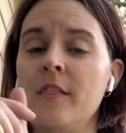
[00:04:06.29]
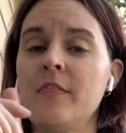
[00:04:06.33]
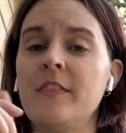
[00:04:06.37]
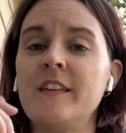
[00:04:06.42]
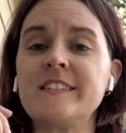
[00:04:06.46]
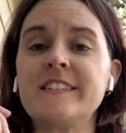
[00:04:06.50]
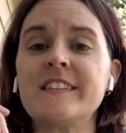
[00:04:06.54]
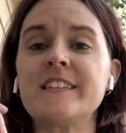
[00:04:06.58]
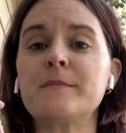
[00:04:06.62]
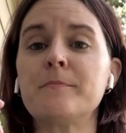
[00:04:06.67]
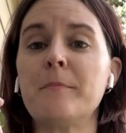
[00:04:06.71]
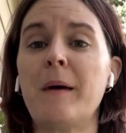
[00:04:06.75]

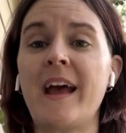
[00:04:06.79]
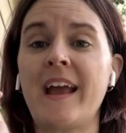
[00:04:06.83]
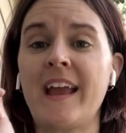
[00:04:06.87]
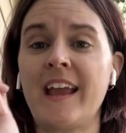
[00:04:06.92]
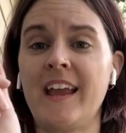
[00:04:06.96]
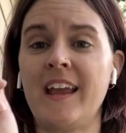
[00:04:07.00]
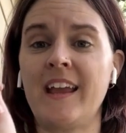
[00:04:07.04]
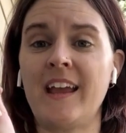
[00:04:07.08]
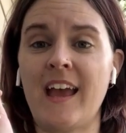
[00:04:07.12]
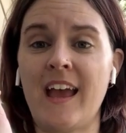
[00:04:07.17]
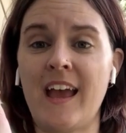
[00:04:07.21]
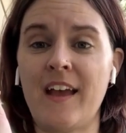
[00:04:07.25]
This is
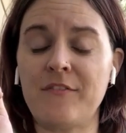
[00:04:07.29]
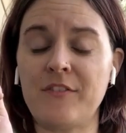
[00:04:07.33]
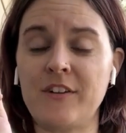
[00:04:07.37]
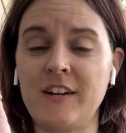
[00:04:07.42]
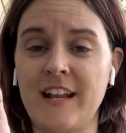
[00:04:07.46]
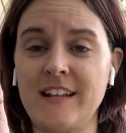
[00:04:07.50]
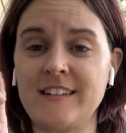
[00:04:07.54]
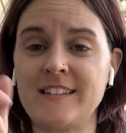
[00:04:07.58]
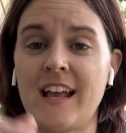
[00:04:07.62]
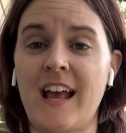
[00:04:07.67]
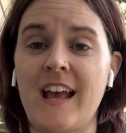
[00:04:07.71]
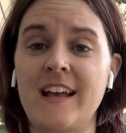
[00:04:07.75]
my
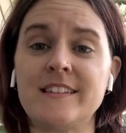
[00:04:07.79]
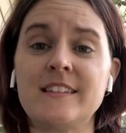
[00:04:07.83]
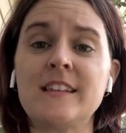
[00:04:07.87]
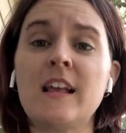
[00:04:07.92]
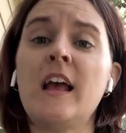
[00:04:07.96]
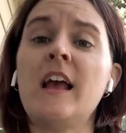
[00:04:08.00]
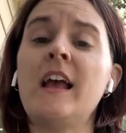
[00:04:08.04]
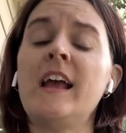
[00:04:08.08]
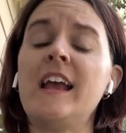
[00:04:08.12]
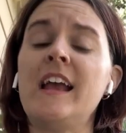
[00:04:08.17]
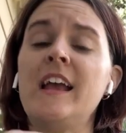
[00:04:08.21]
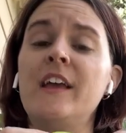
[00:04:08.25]
everyday size.
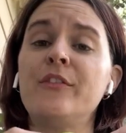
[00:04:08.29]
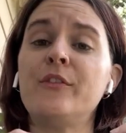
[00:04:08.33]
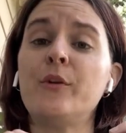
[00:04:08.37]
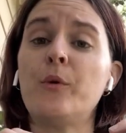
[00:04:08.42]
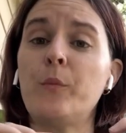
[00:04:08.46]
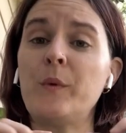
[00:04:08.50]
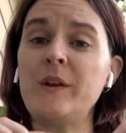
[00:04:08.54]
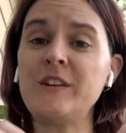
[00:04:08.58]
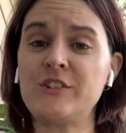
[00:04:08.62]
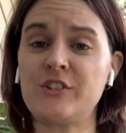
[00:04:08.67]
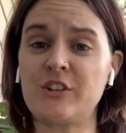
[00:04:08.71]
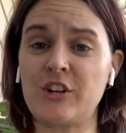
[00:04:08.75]
In the
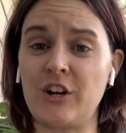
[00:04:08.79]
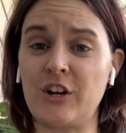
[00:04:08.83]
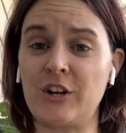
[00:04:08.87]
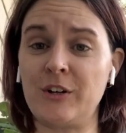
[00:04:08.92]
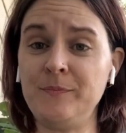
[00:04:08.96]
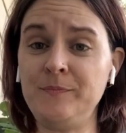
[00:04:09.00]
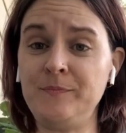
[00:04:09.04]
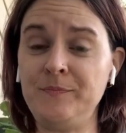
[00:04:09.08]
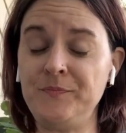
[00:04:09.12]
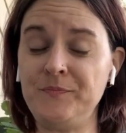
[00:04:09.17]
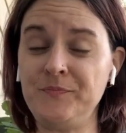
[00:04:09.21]
winter,